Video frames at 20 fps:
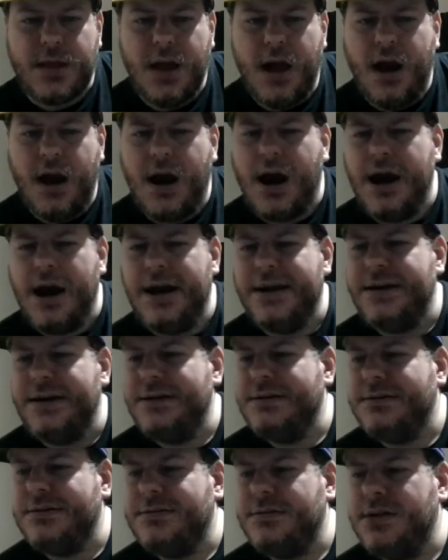All right.
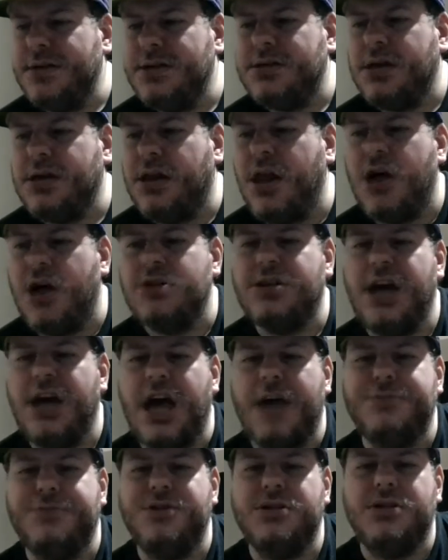Is the closed
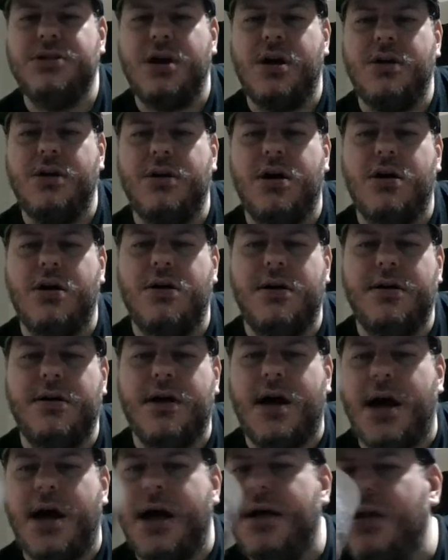caption turned on or
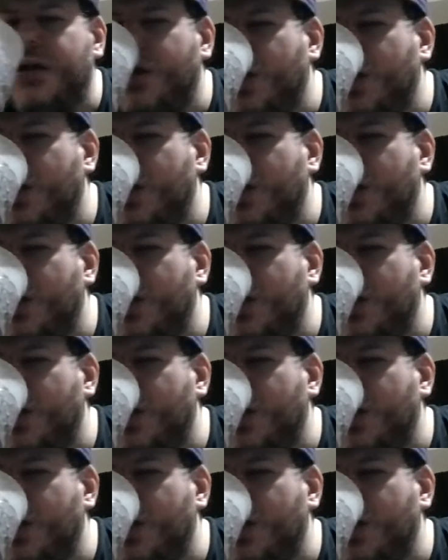not?